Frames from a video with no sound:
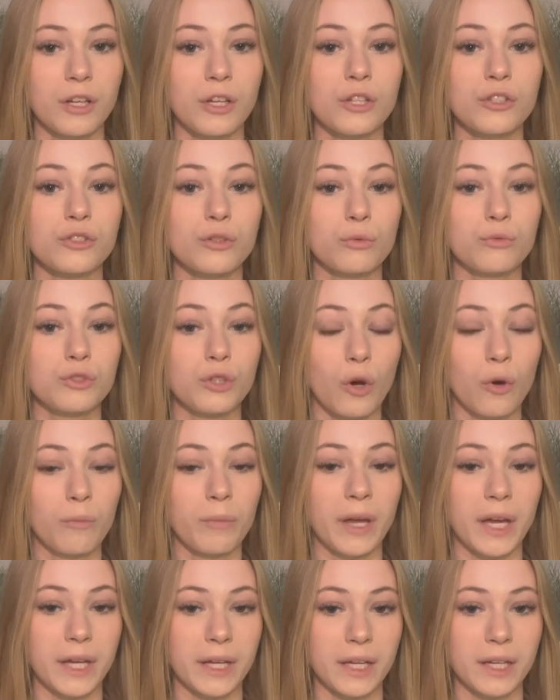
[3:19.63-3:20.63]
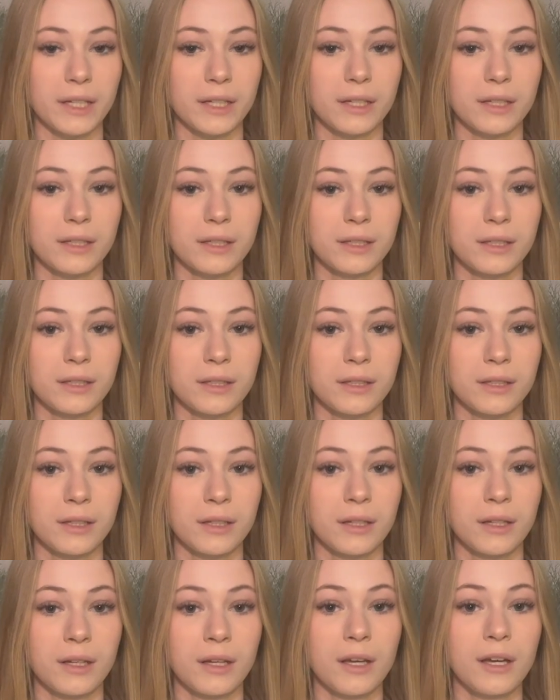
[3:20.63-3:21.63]
so don't panic.
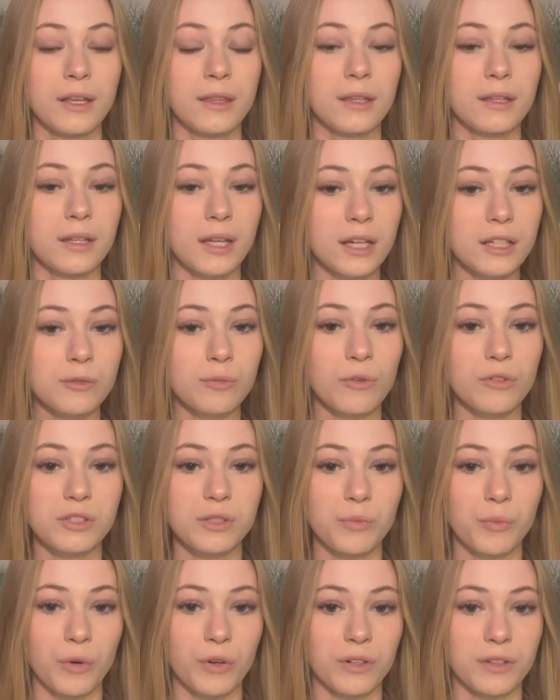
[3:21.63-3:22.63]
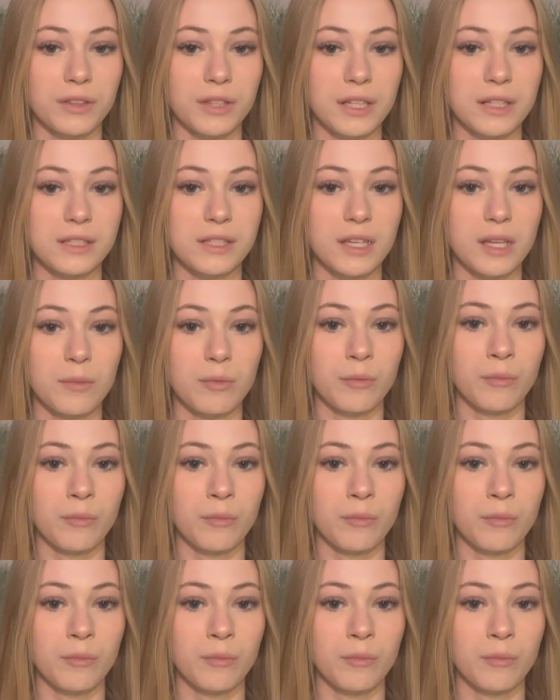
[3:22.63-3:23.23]
The next most important thing to keep in